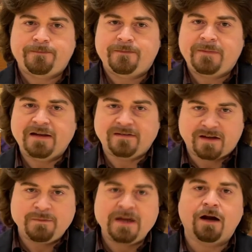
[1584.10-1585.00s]
and to
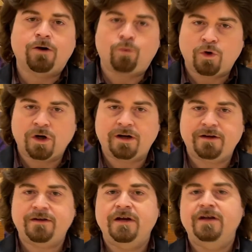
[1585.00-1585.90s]
commit our work
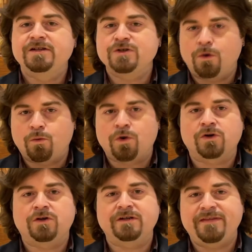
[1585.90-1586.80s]
to a
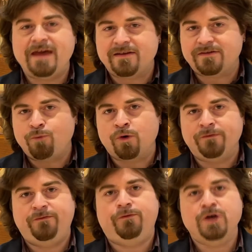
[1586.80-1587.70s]
world that is more
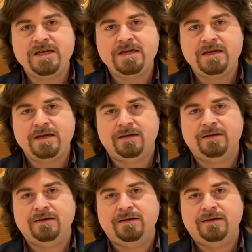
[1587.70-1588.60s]
free,
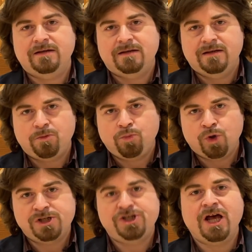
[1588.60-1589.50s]
more
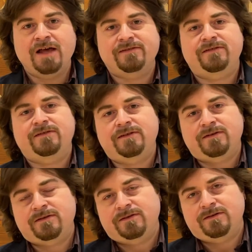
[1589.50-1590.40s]
just,
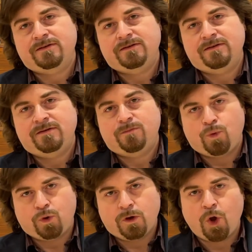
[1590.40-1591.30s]

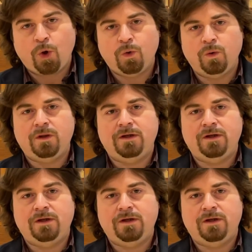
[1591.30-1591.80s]
more whole.